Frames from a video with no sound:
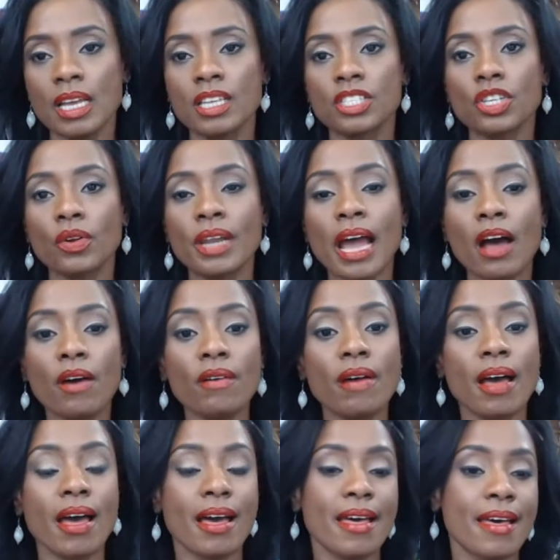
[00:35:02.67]
So
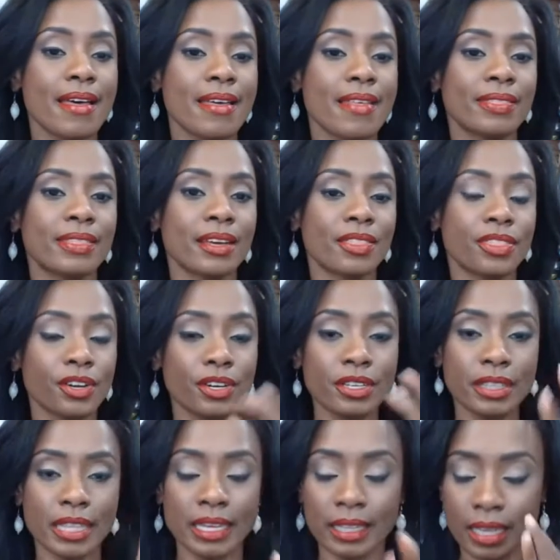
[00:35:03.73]
now the
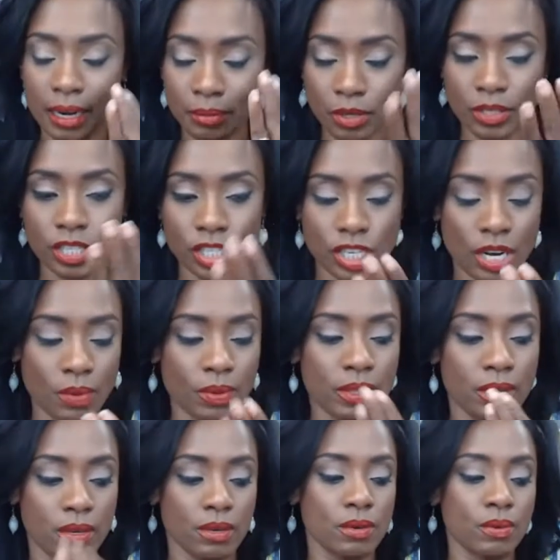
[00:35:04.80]
third thing that I'm going to share with
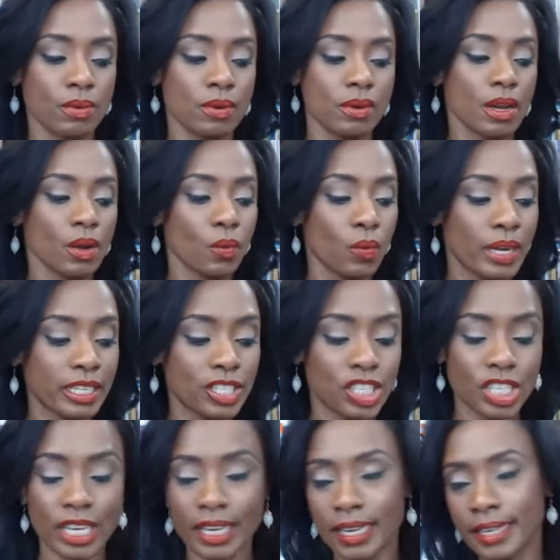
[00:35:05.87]
you, which
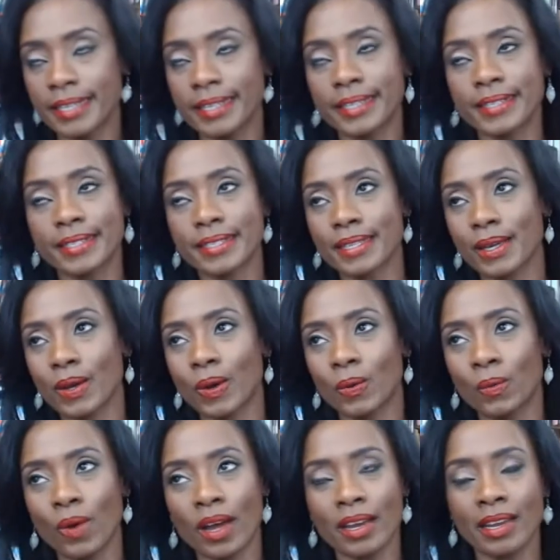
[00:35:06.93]
is
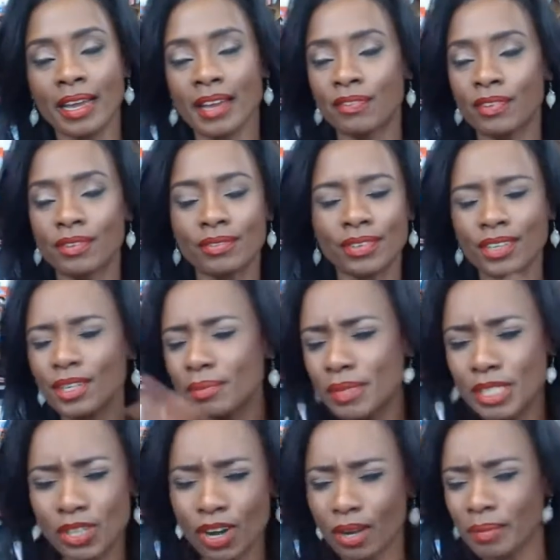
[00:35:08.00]
one, if you've heard me
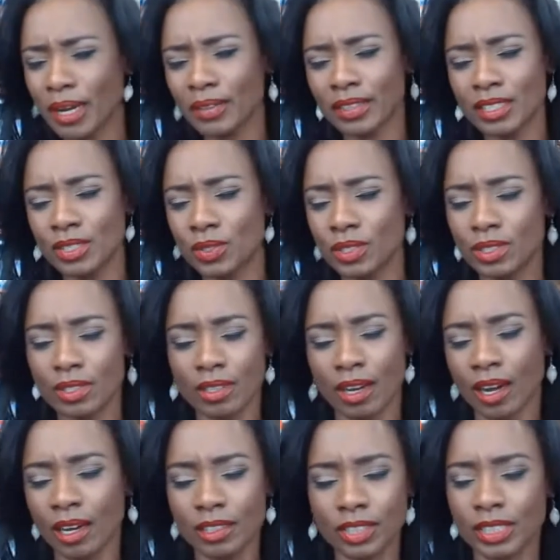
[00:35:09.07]
talk about this
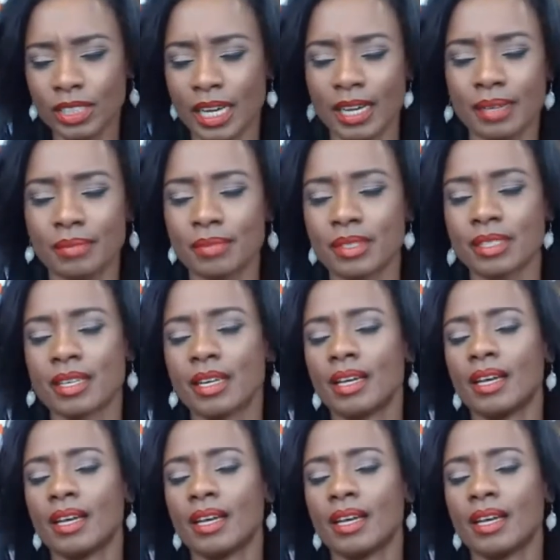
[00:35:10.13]
100 times,